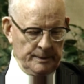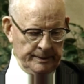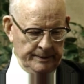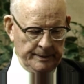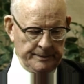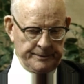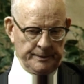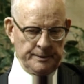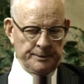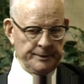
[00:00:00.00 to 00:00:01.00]
Lloyd
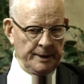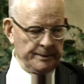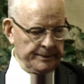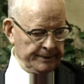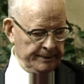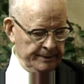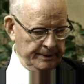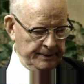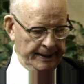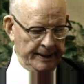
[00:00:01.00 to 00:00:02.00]
Nelson, who is now
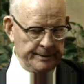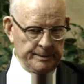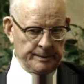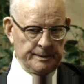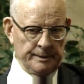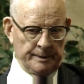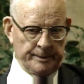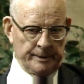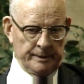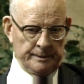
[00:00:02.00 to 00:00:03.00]
with Nashua
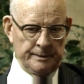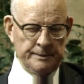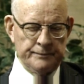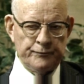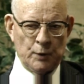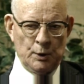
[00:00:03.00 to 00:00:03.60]
Corporation,